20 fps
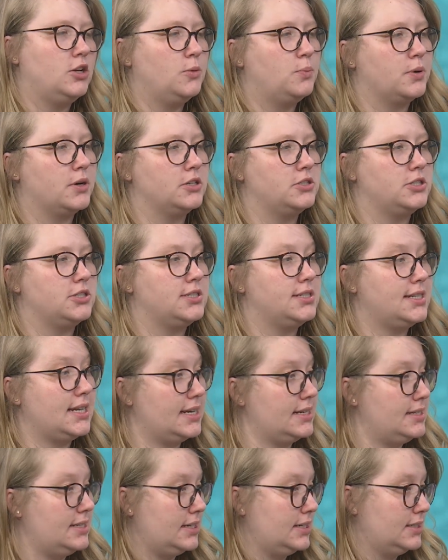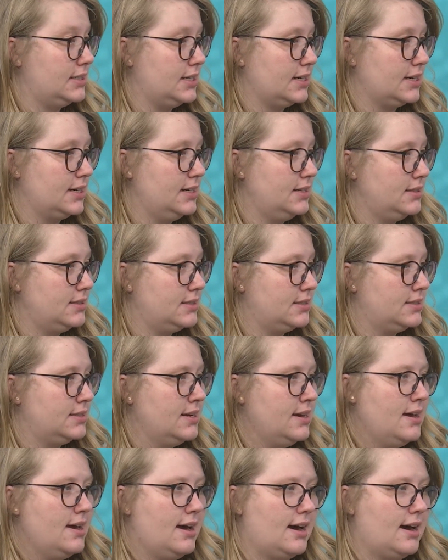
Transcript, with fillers: You purchase tasting tickets.